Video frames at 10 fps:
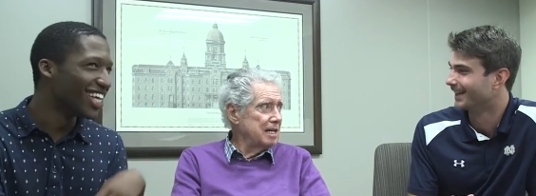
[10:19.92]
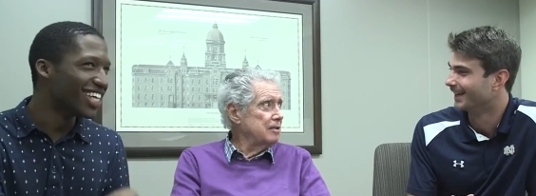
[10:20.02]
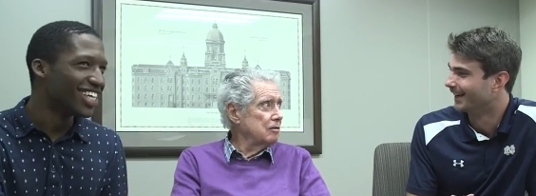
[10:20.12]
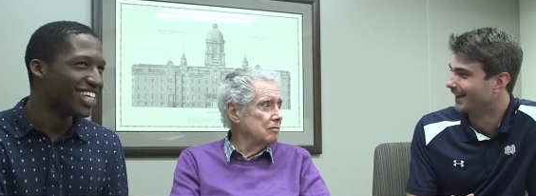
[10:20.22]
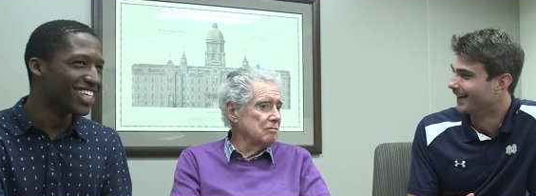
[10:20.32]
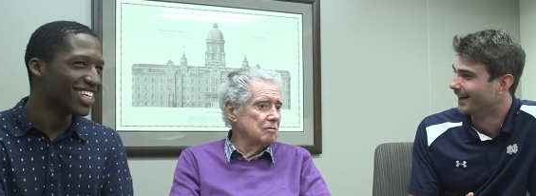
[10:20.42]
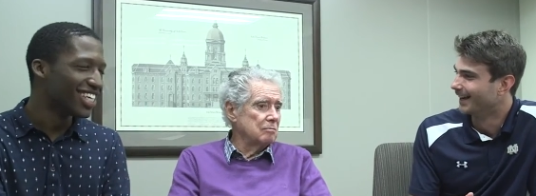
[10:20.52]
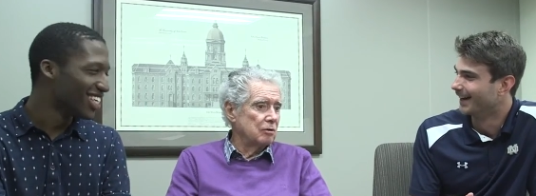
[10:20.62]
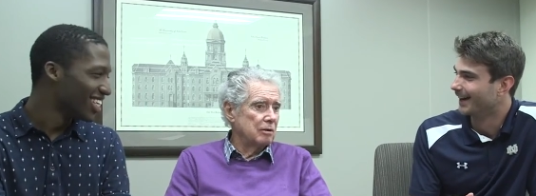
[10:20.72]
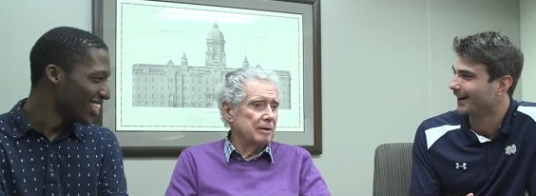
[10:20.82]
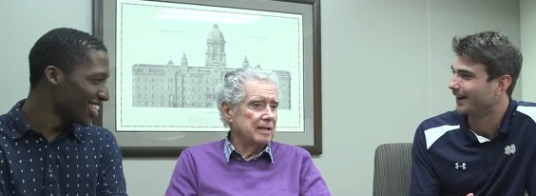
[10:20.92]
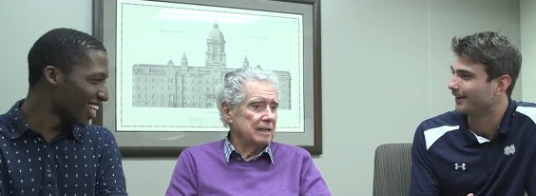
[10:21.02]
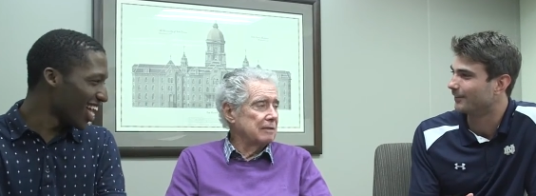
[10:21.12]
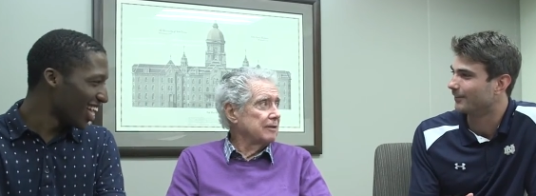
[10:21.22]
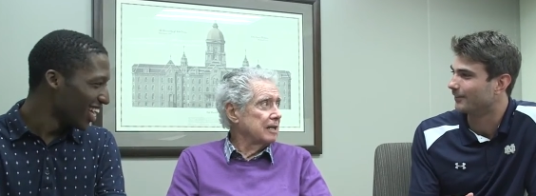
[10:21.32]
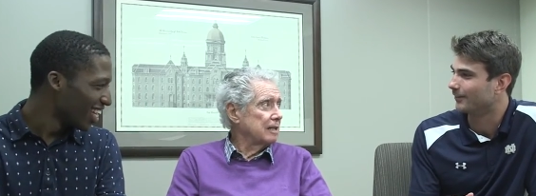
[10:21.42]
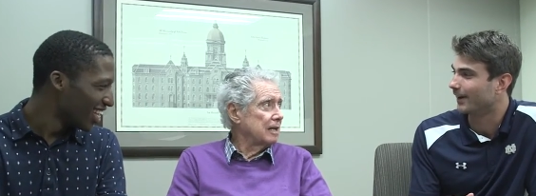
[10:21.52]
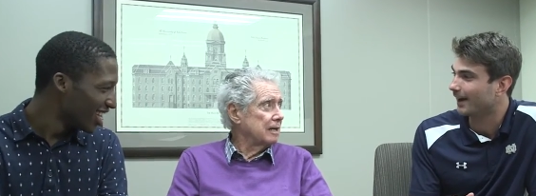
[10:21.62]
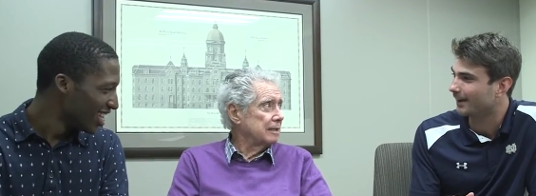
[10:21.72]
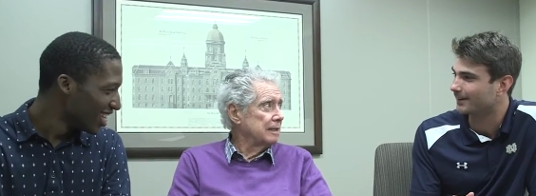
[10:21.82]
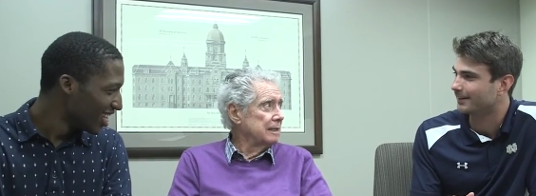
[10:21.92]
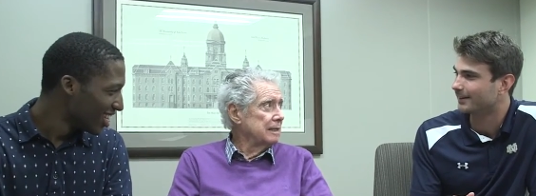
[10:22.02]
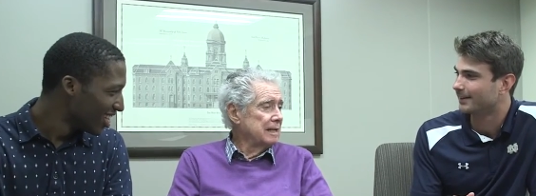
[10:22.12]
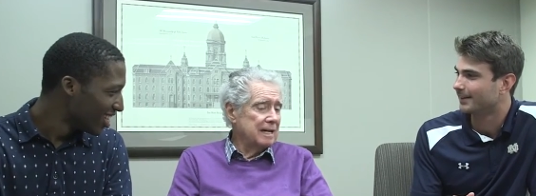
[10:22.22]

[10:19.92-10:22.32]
Speaker 1: In your room, boy, by eleven o'clock. Wow.